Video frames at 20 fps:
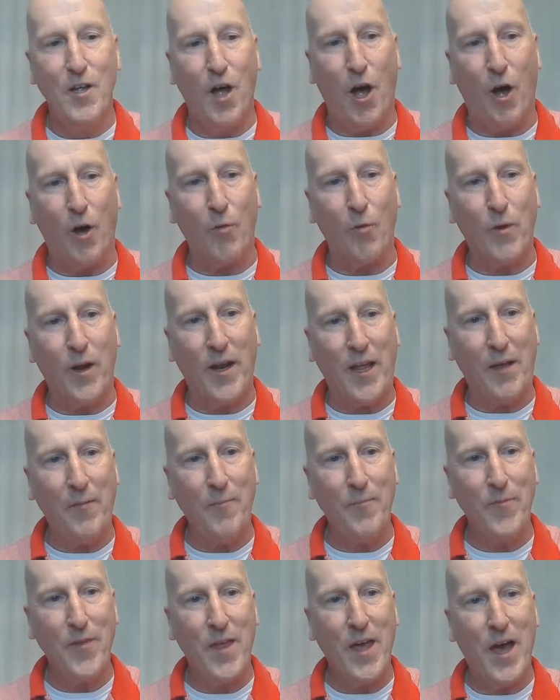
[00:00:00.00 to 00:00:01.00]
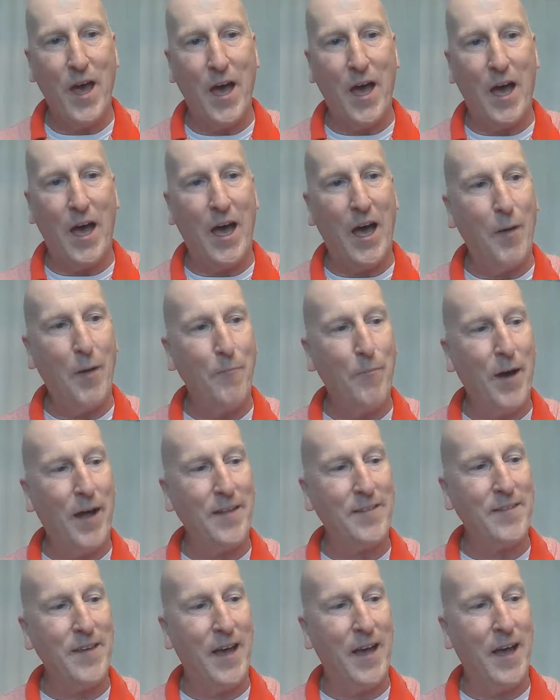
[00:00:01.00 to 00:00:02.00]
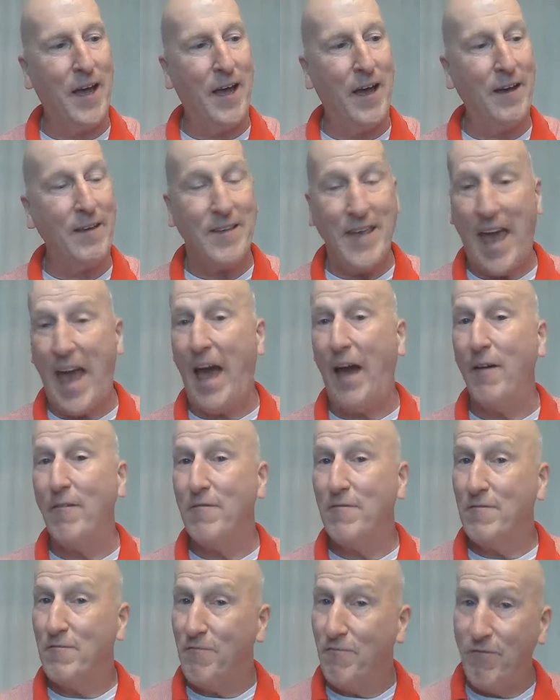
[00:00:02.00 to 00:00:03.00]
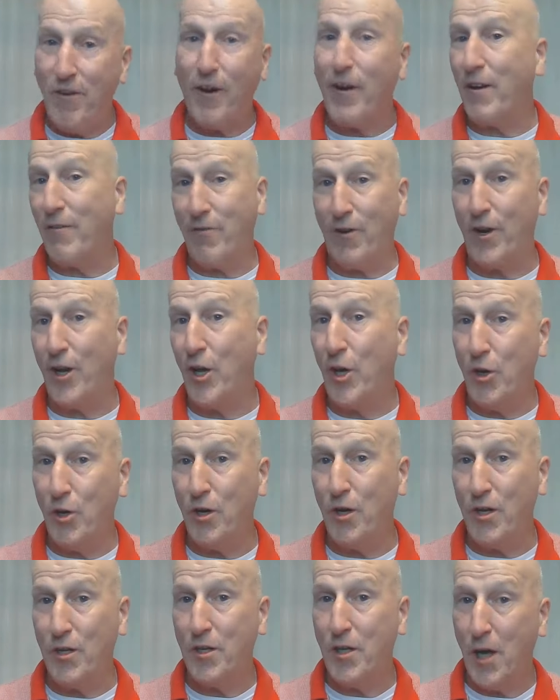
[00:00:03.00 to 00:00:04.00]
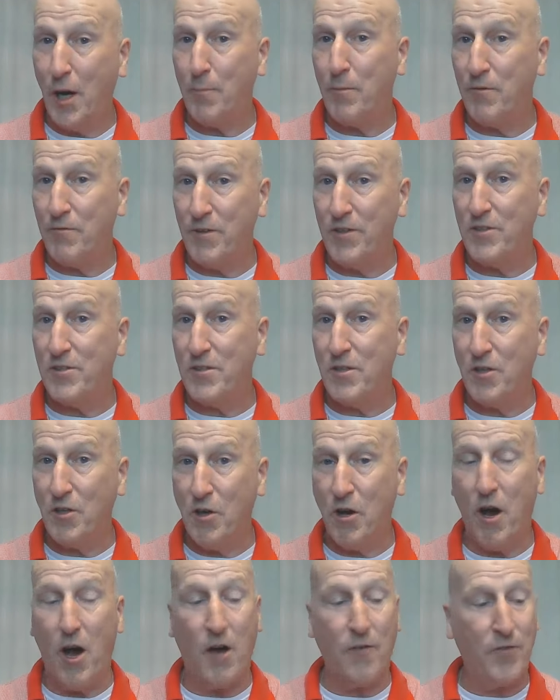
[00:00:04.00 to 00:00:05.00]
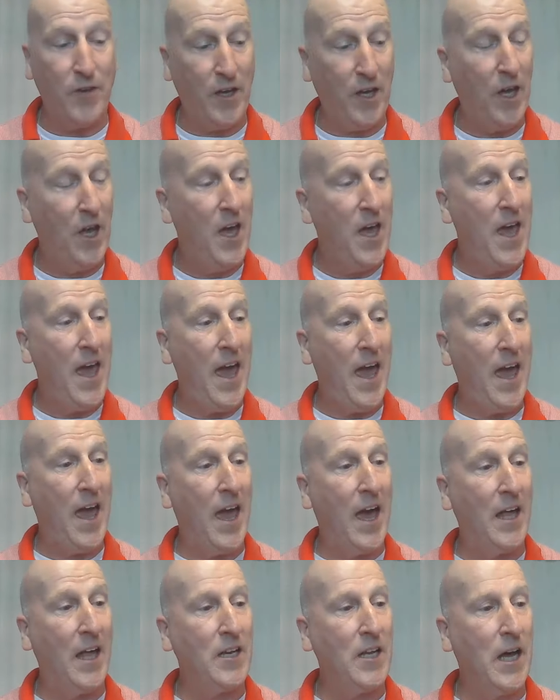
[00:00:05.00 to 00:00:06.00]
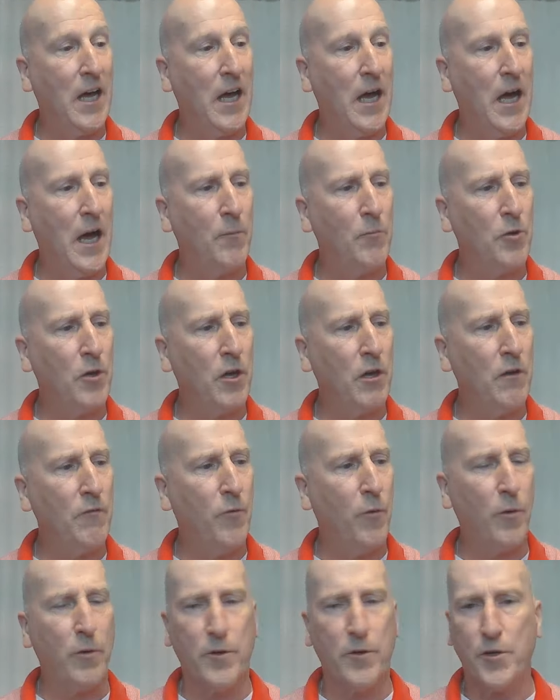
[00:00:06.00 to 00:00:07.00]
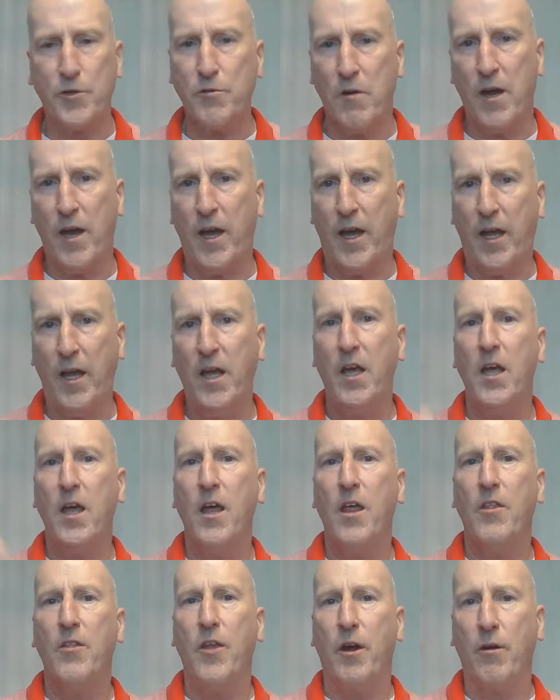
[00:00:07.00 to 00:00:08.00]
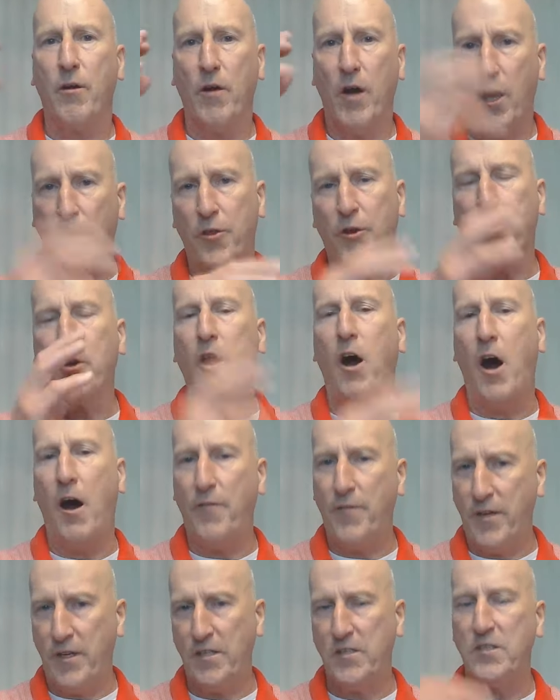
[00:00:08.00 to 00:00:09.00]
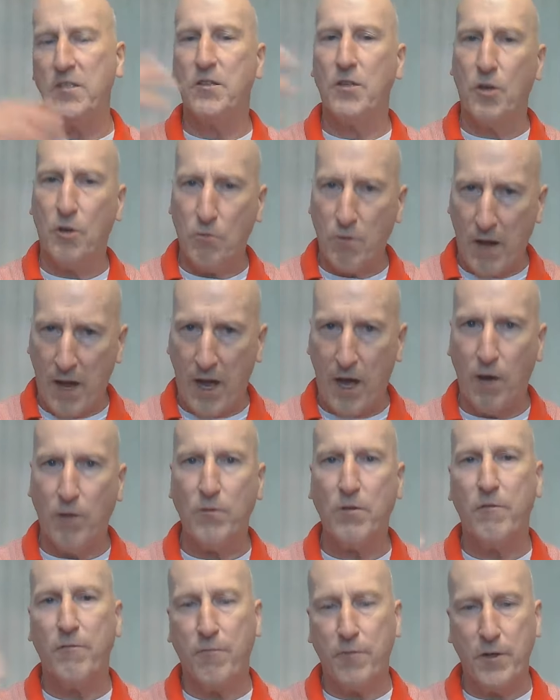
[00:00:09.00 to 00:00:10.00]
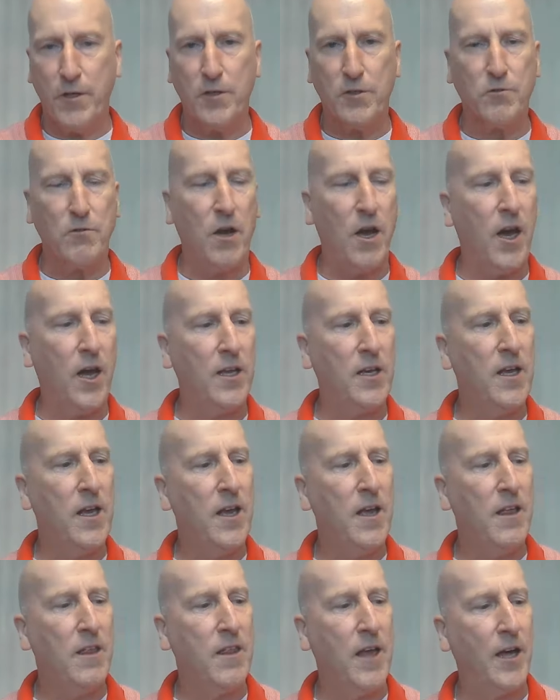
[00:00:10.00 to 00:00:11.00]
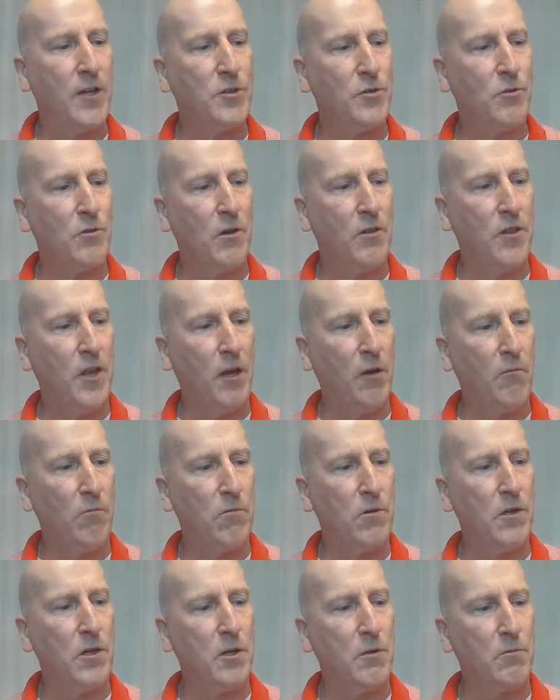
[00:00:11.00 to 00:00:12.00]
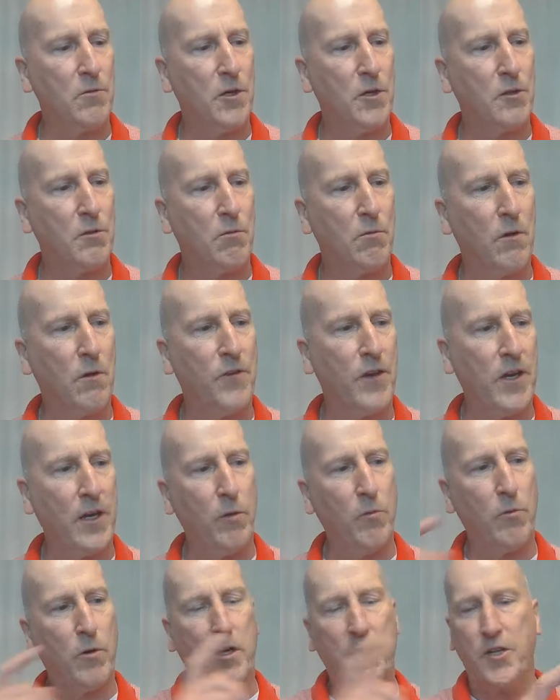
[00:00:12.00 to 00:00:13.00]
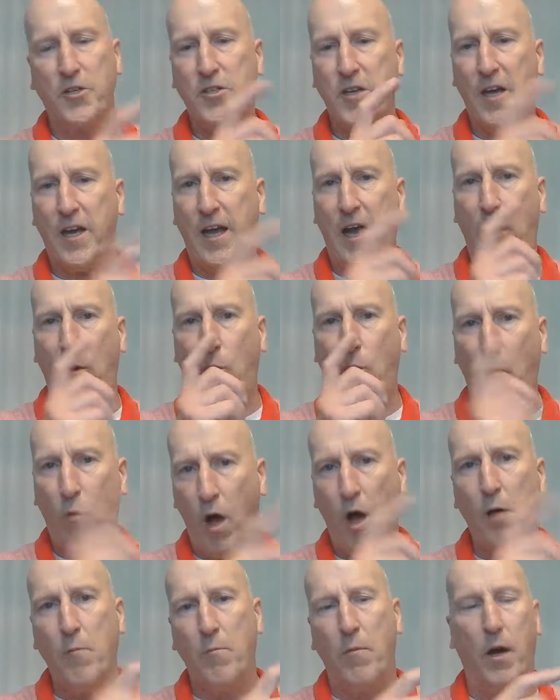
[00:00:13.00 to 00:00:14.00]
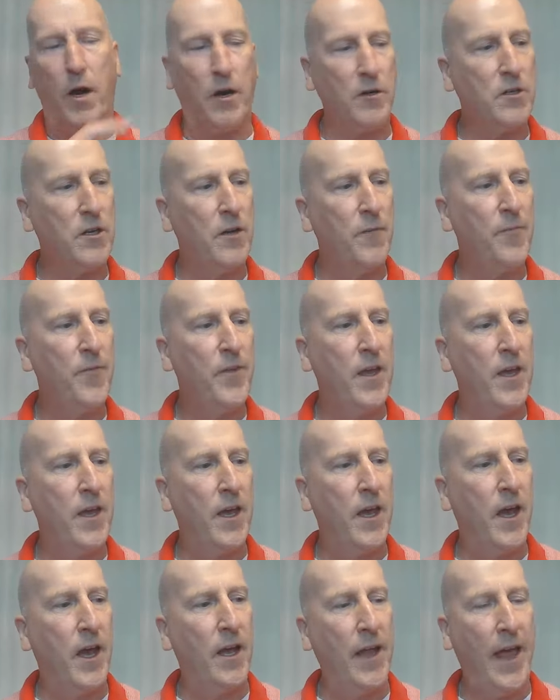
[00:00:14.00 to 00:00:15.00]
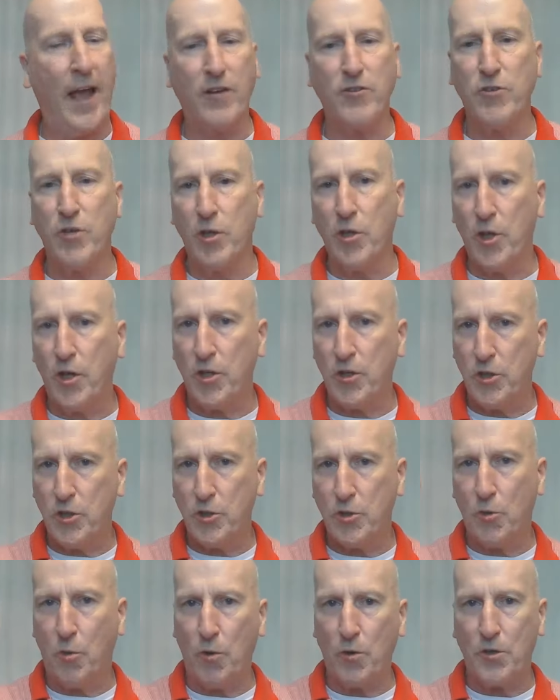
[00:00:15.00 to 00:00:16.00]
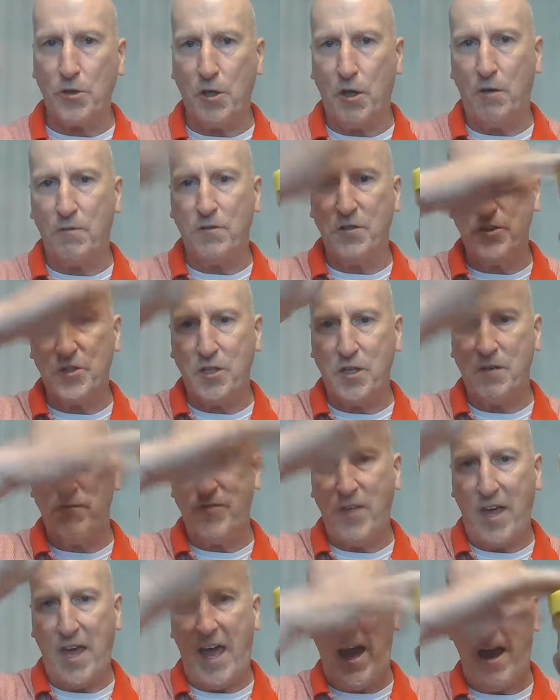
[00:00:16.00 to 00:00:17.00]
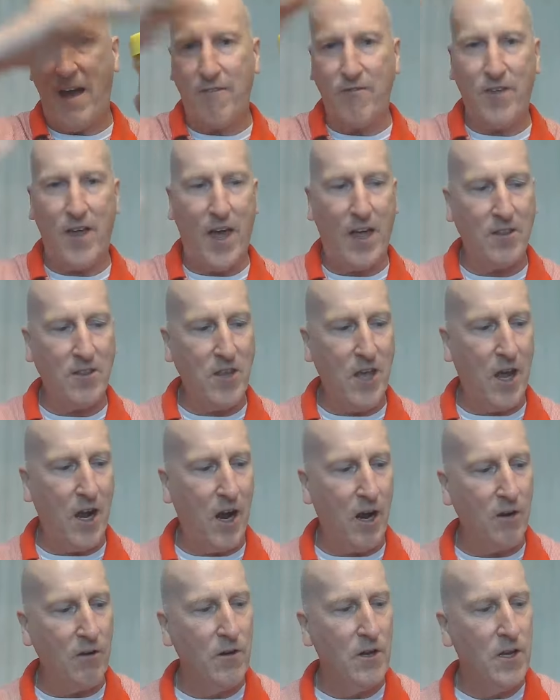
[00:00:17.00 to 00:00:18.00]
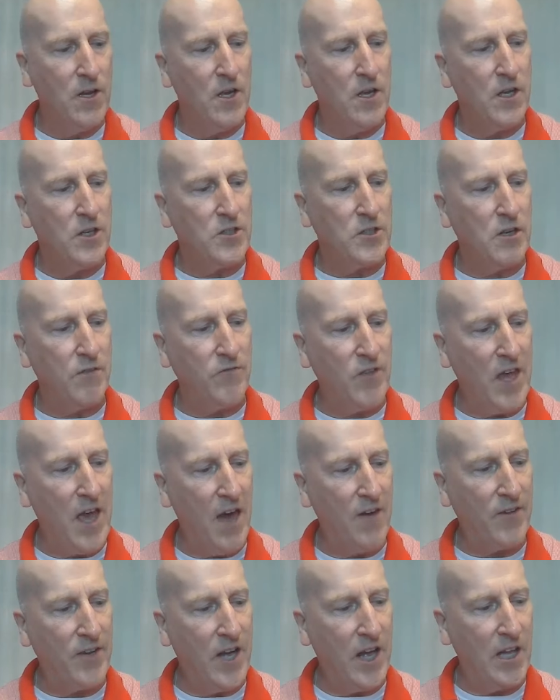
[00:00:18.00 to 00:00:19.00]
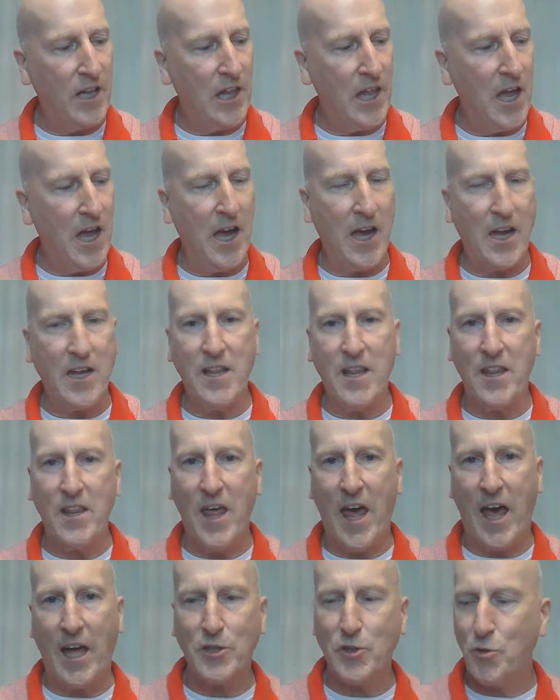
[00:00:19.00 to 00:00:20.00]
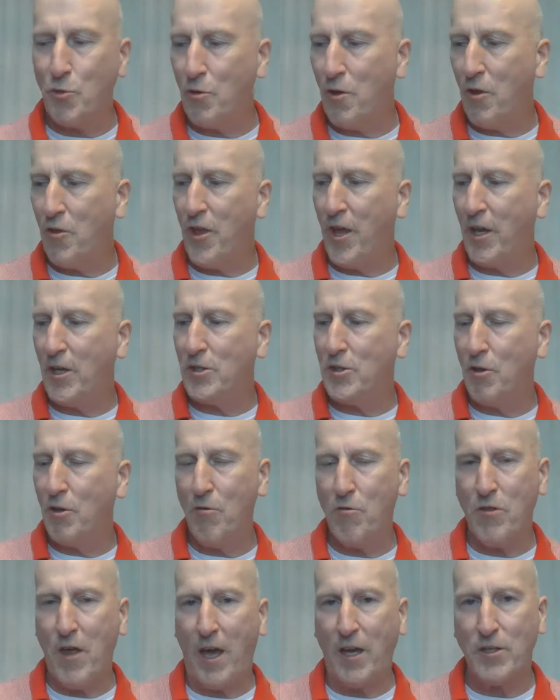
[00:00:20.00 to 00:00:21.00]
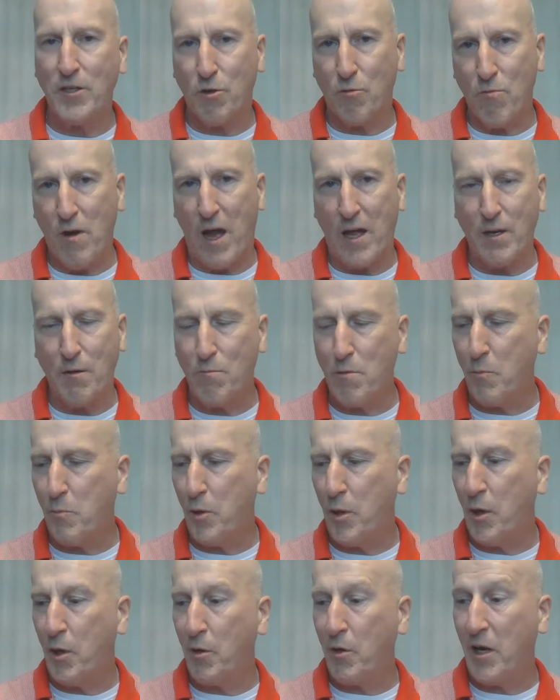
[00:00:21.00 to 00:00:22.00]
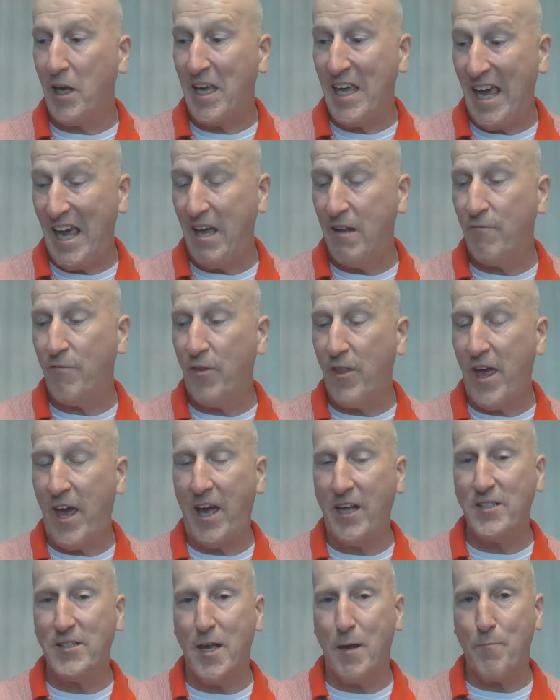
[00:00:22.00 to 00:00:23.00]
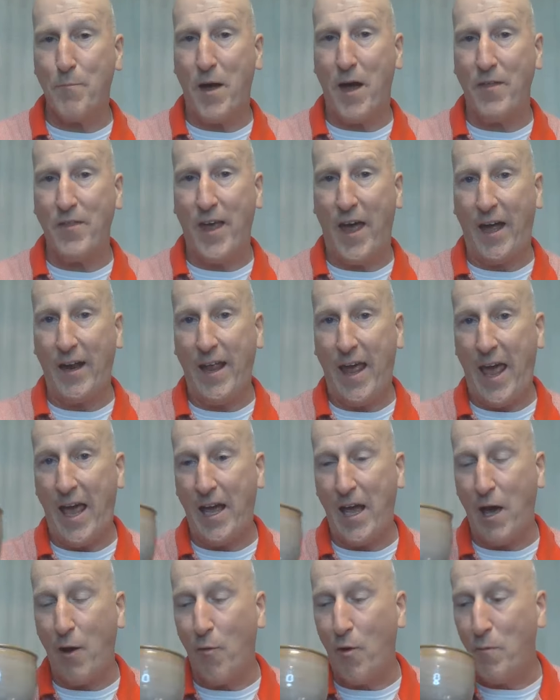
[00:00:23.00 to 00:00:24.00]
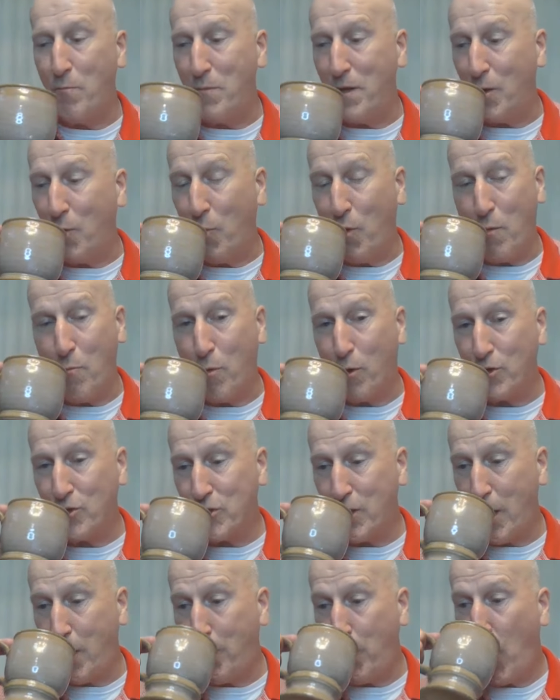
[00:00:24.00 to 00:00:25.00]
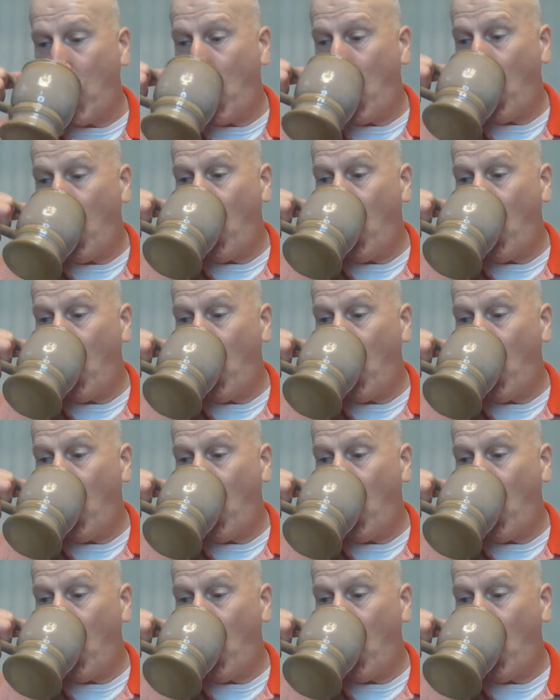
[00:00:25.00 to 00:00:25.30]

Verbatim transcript: already. Yeah, very, very good cup of instant coffee. And I'm looking forward to trying their other coffees in the ground, the freeze-dried, that sort of thing. Really, really terrific. And we're going to check out Walmart and actually look at the store shelves and see if they have that there. see if they have it online, that sort of thing. So thanks to Rodney Ripplinger again for the heads up on that. Hang on 1 minute, one more sip.